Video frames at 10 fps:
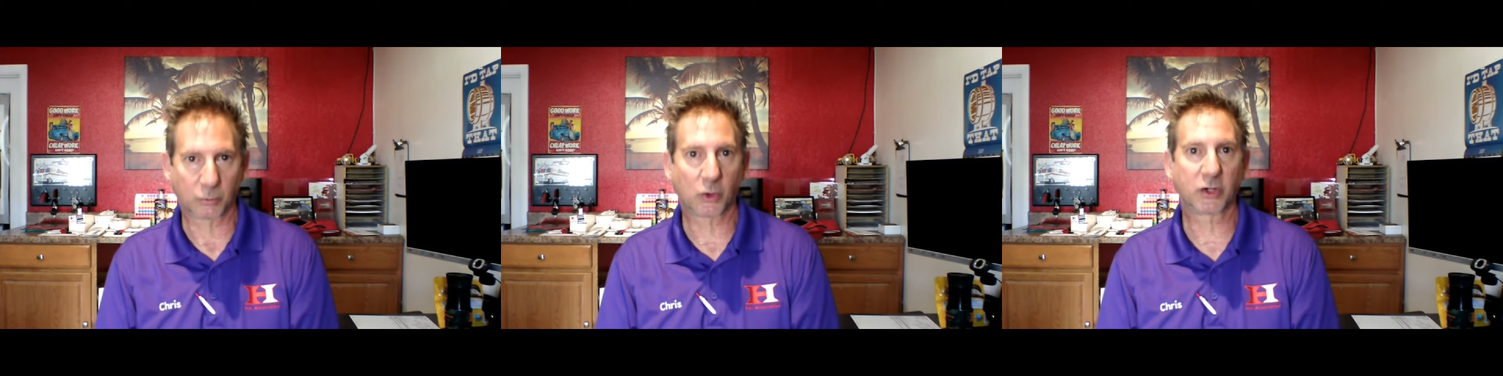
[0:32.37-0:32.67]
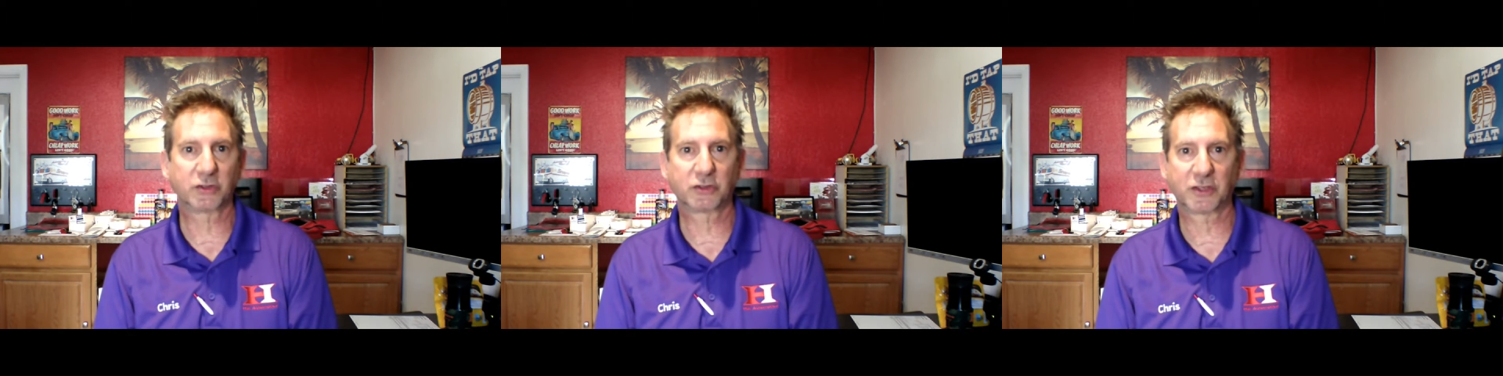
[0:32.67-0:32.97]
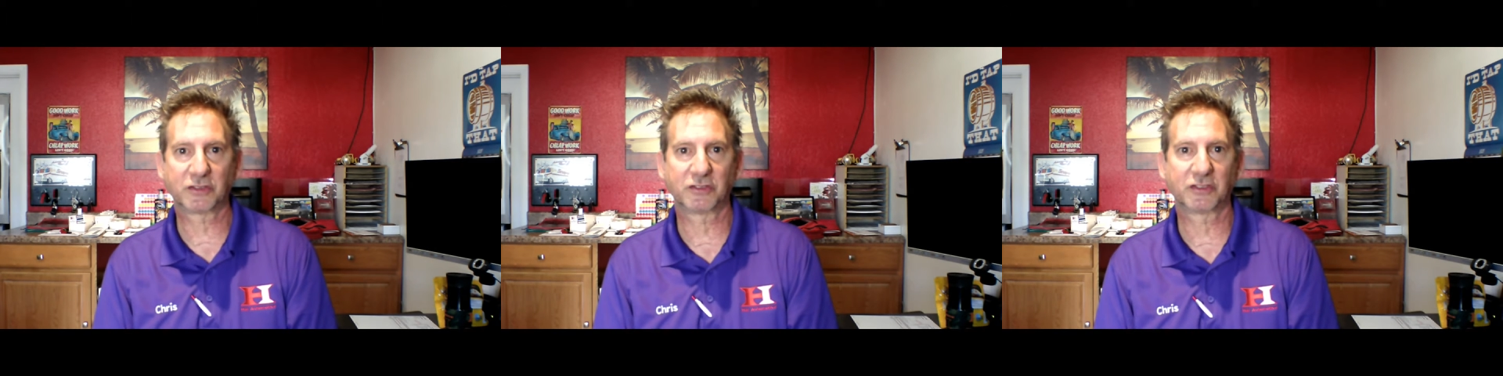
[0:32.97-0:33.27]
Worn
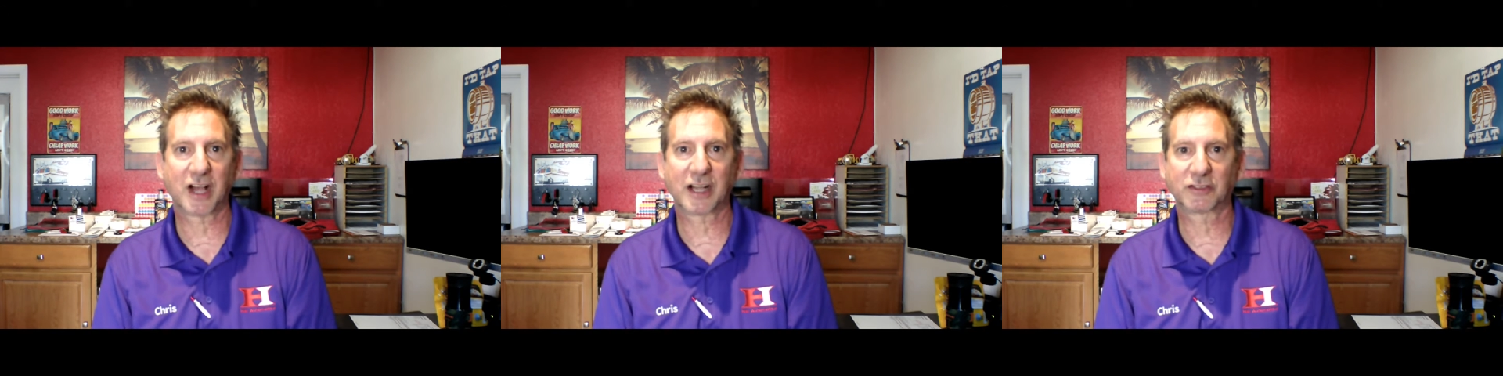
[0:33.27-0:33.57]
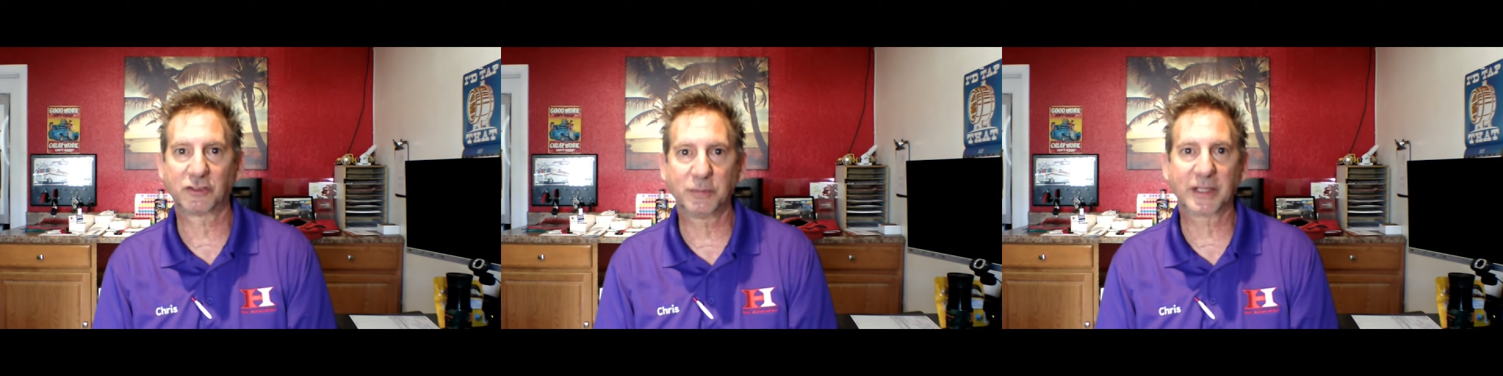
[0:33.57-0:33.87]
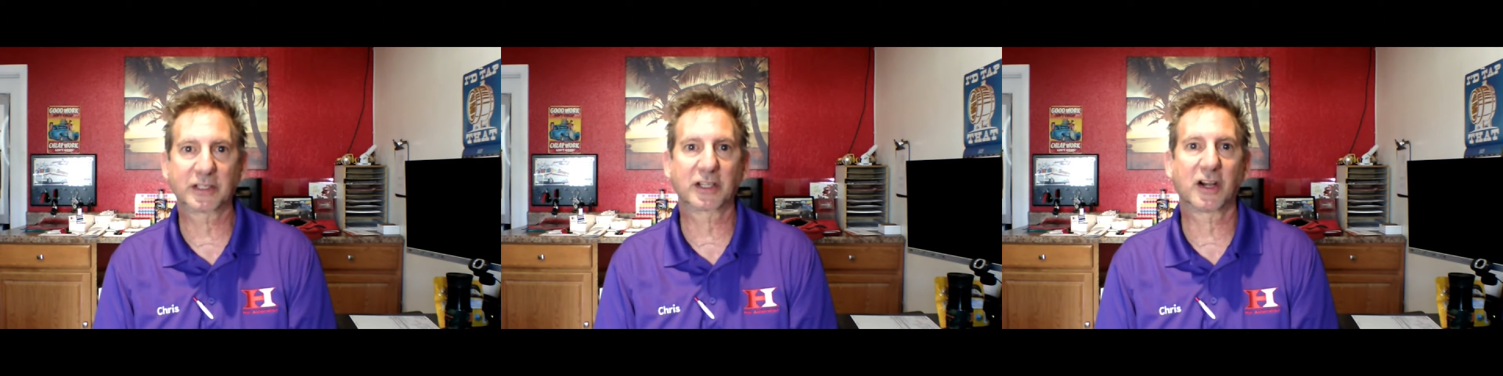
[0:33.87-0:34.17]
struts and shocks do
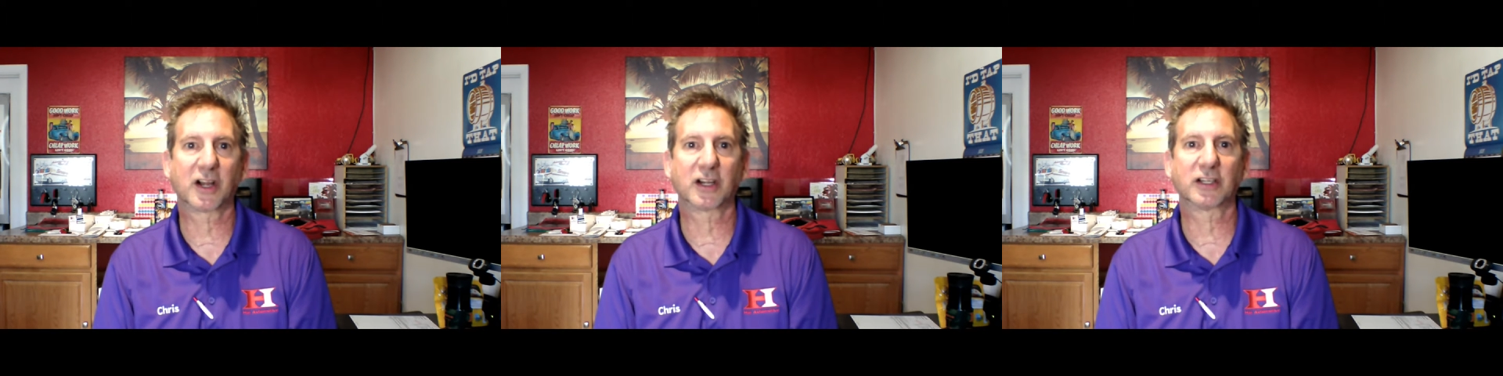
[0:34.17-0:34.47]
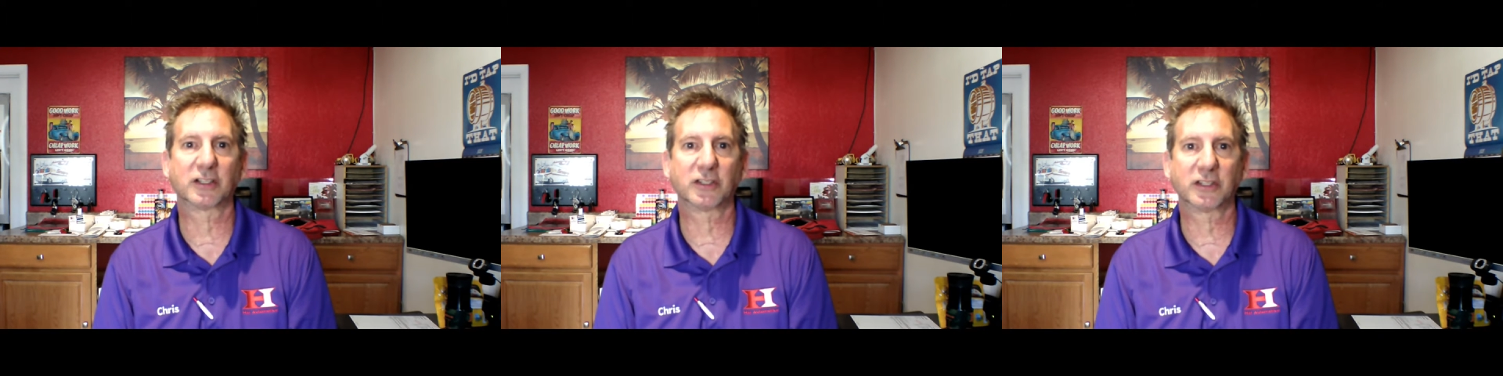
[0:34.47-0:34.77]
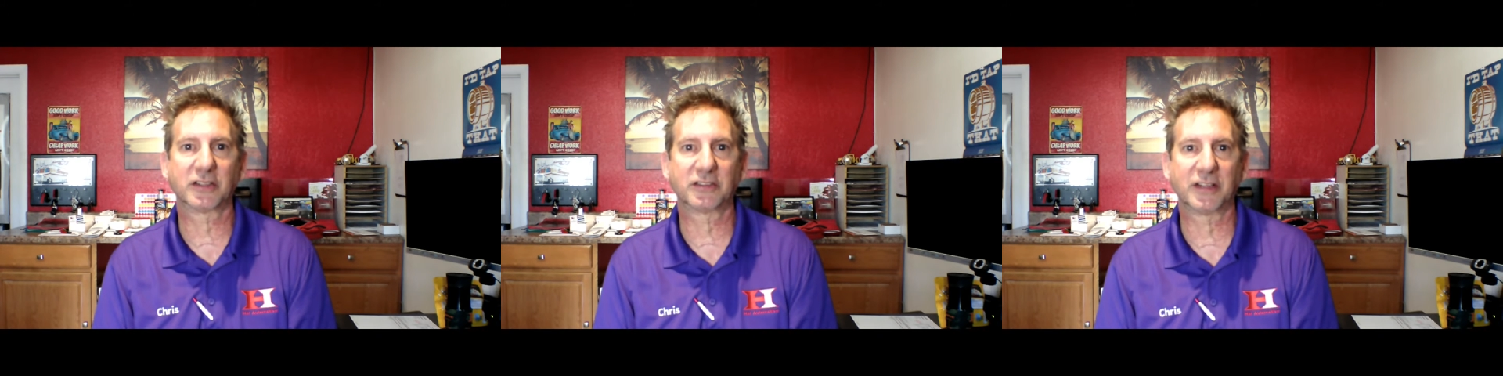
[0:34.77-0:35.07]
make the car a little
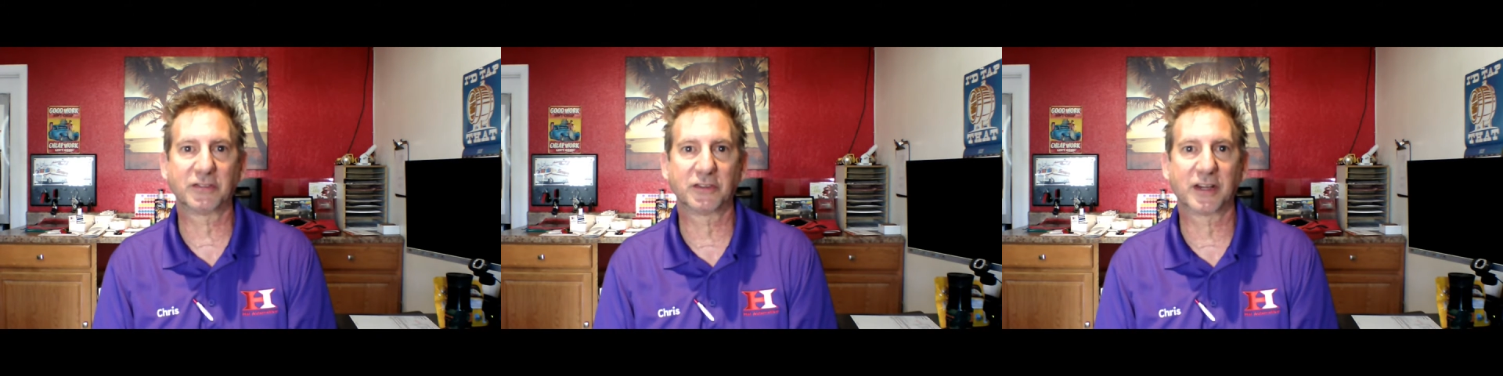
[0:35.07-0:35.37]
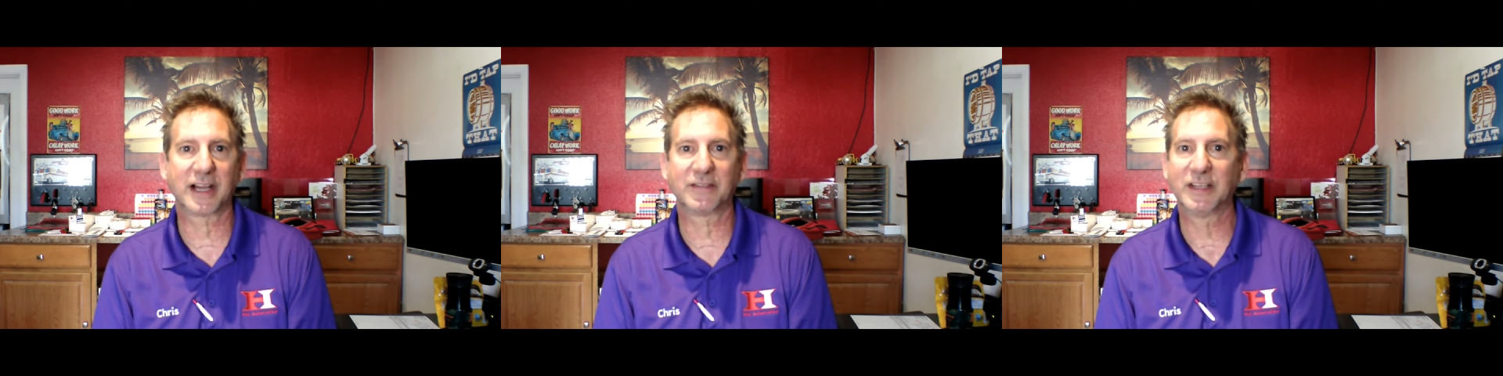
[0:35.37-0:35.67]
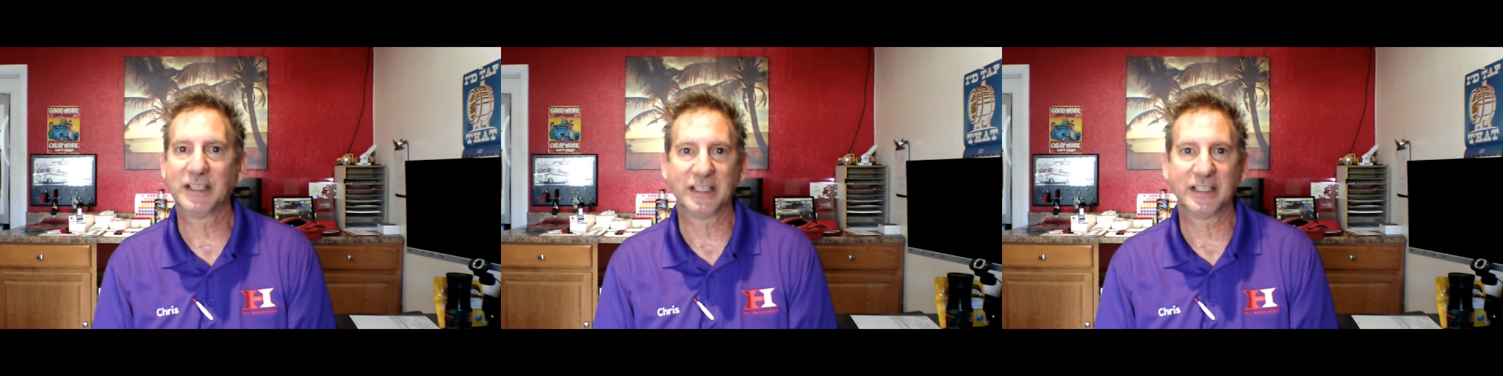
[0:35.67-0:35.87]
less safe to drive.